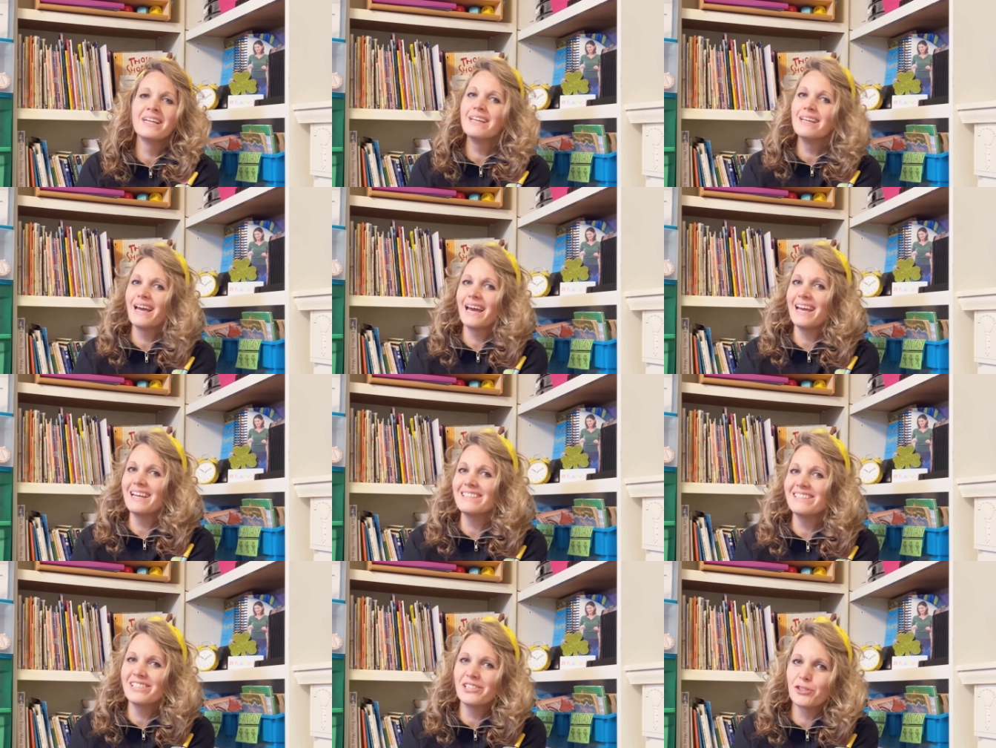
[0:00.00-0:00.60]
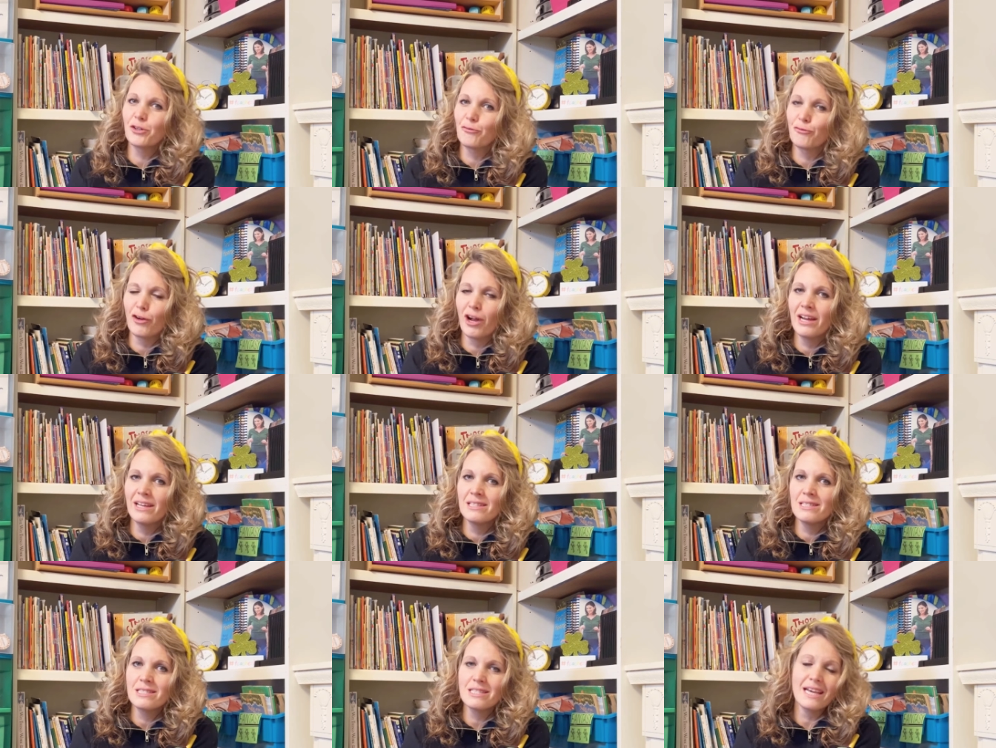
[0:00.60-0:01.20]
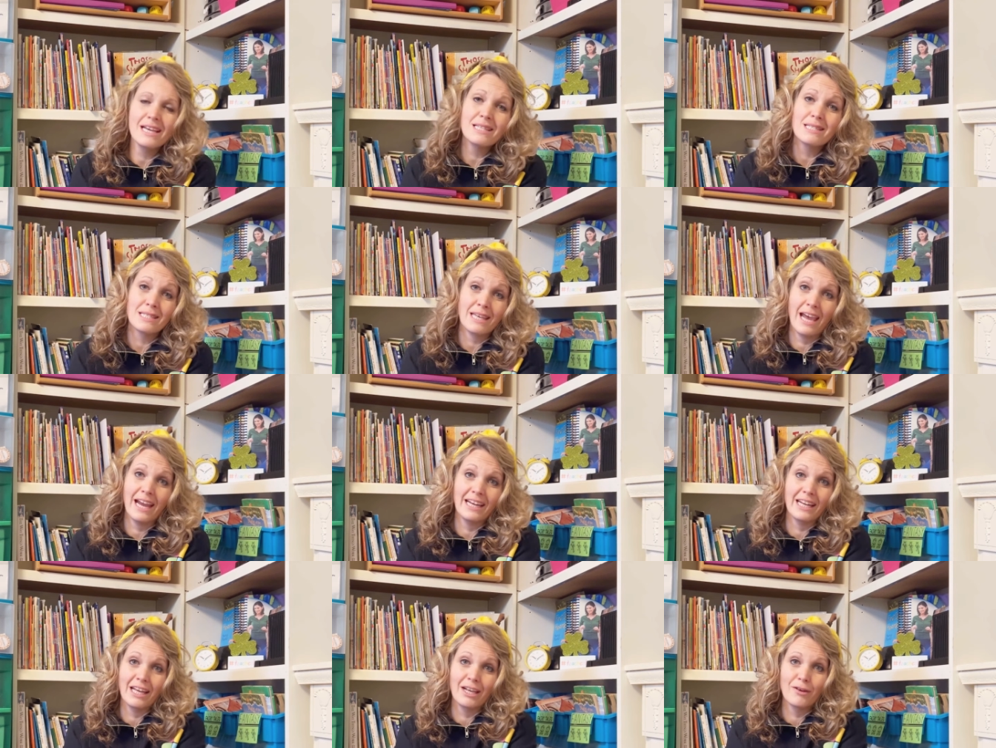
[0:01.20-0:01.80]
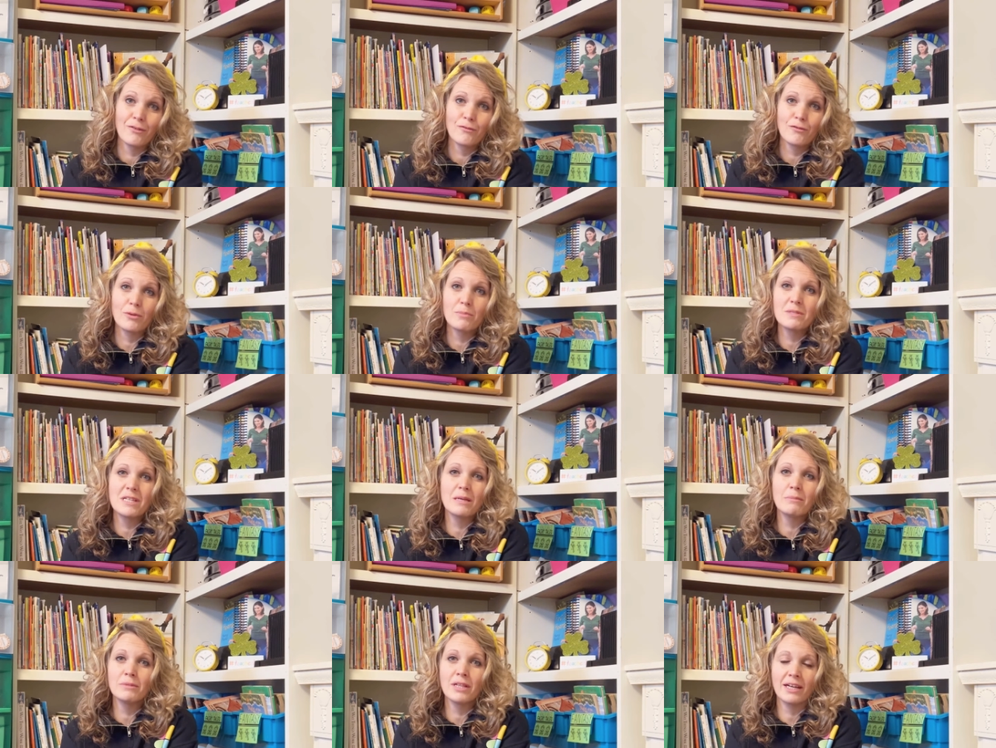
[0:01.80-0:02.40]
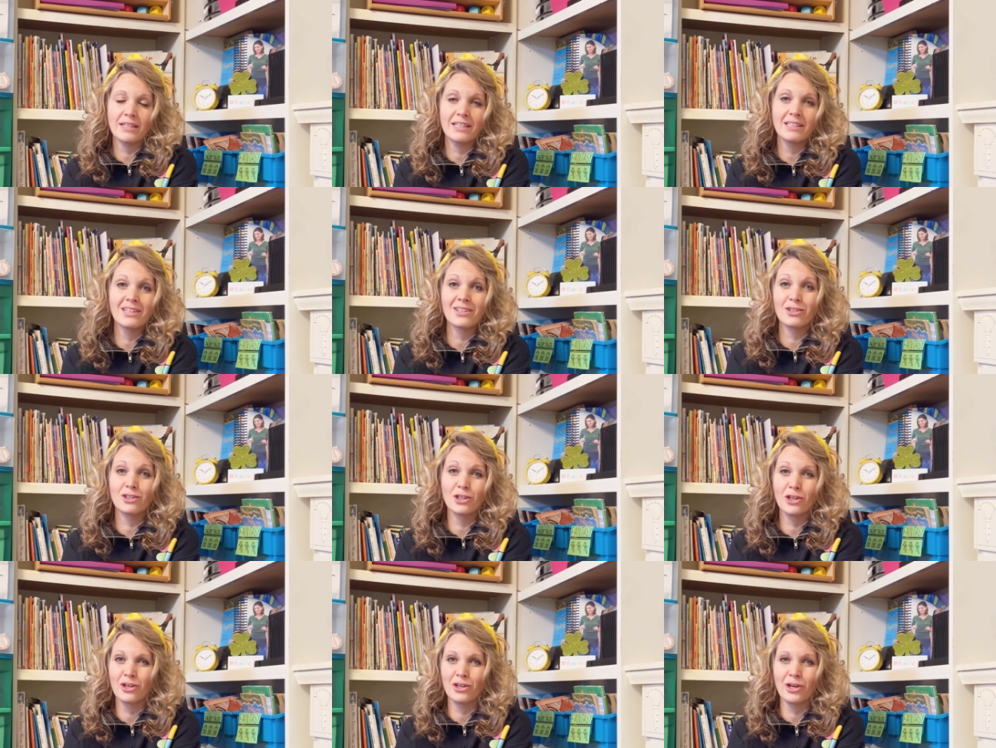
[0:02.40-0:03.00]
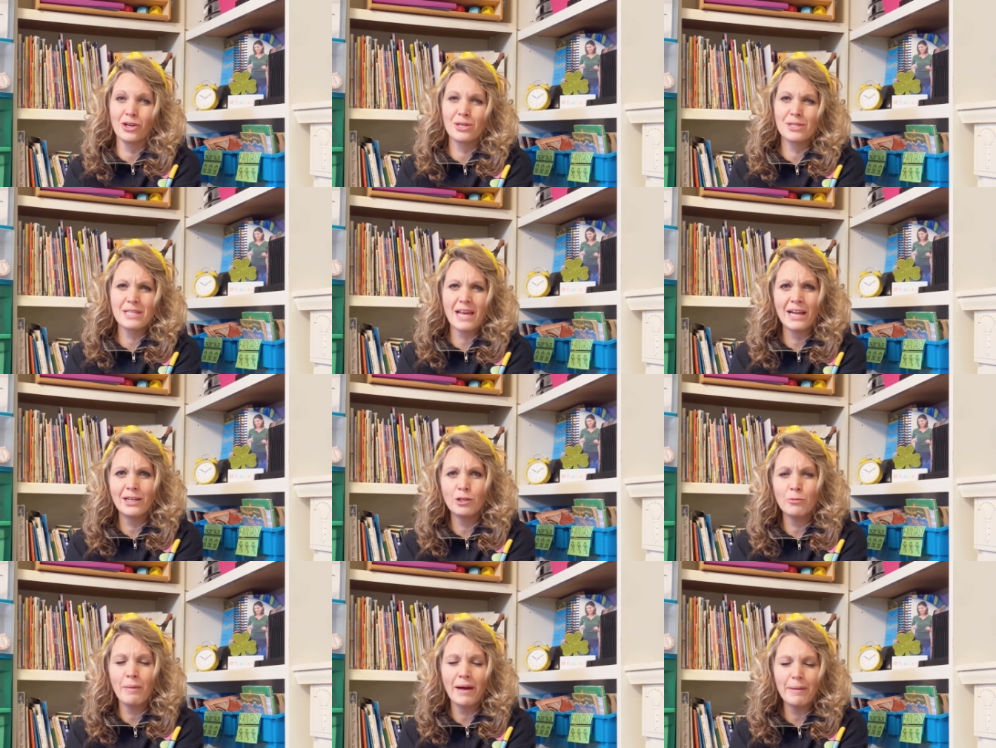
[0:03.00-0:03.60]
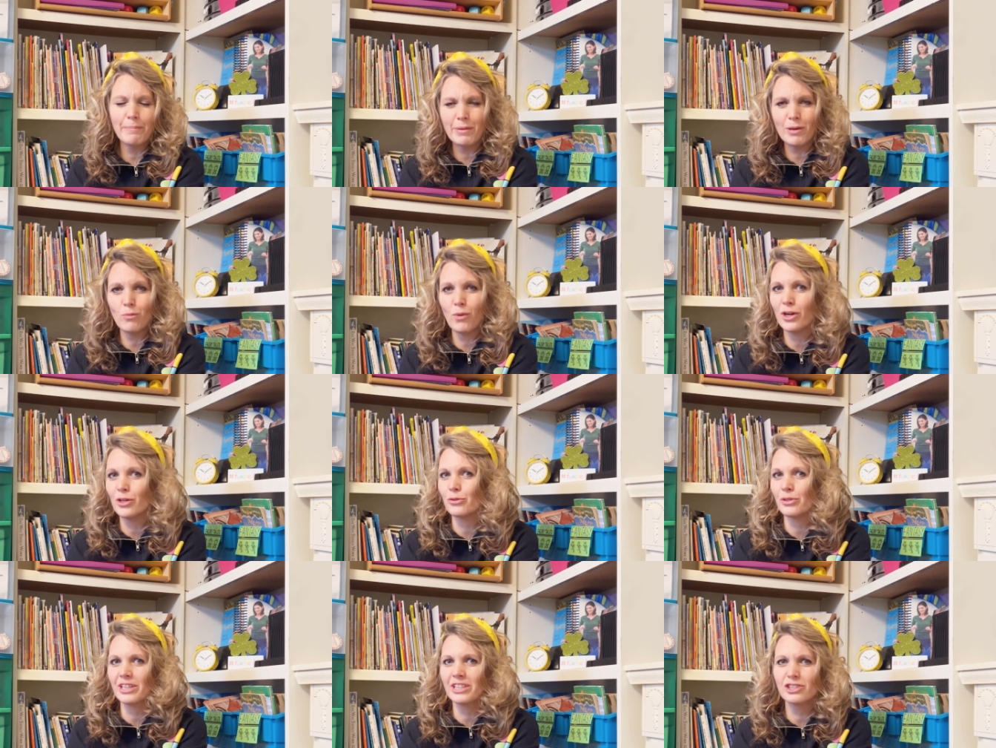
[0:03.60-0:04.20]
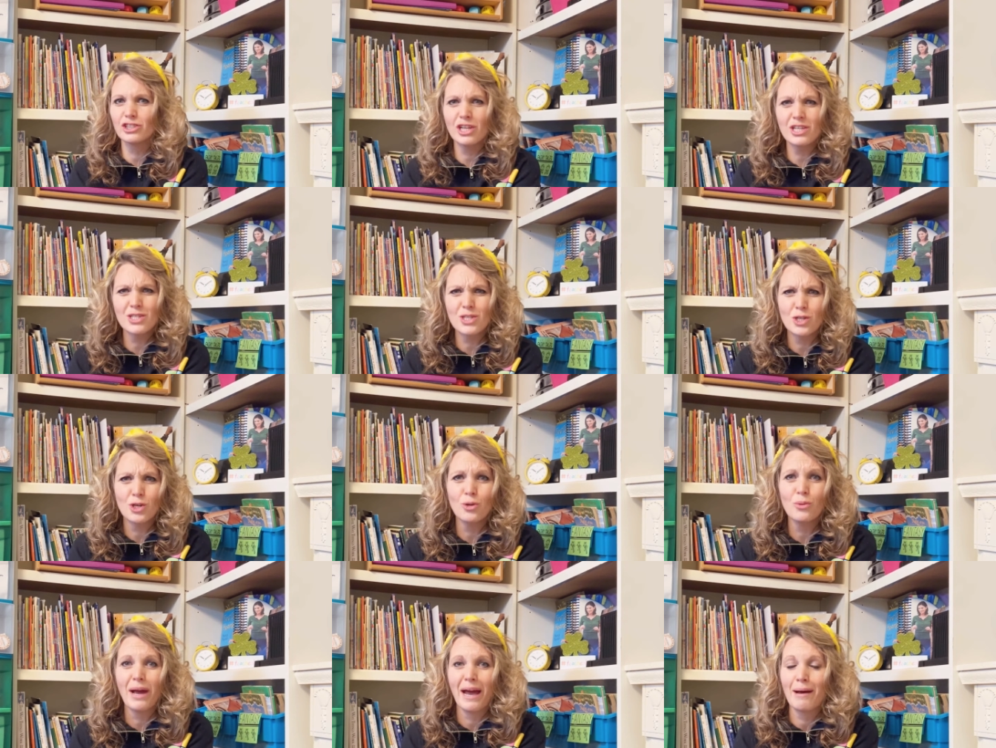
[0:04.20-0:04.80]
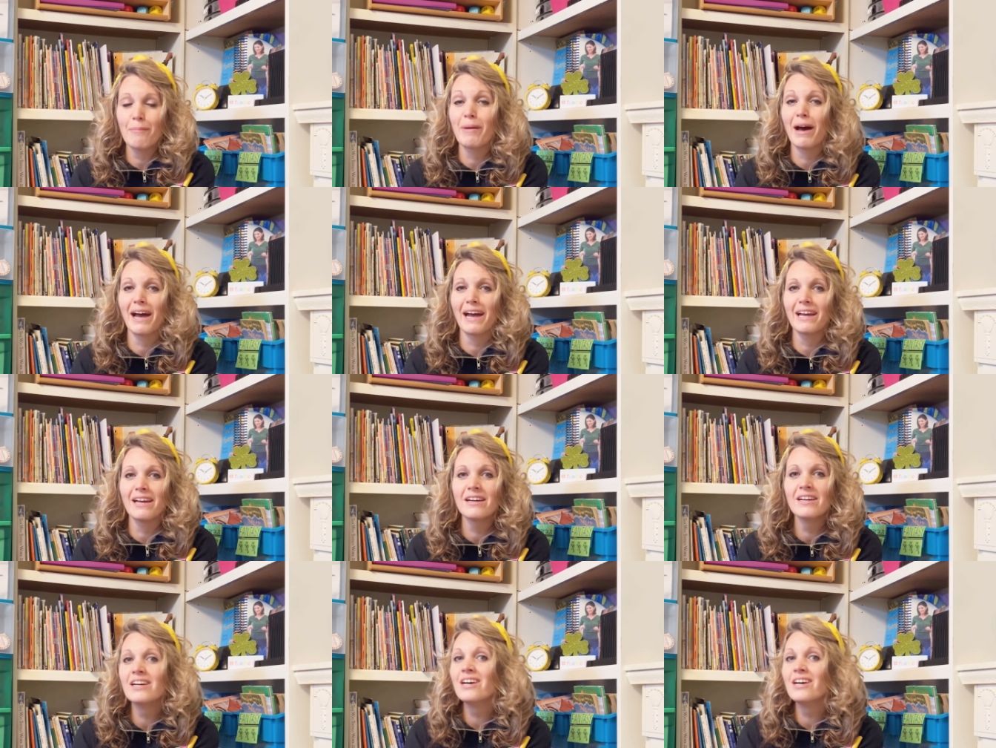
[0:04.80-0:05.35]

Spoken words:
Hey teacher friends, it's Katie from Team Lucky Little Learners, and you might be wondering, just who am I?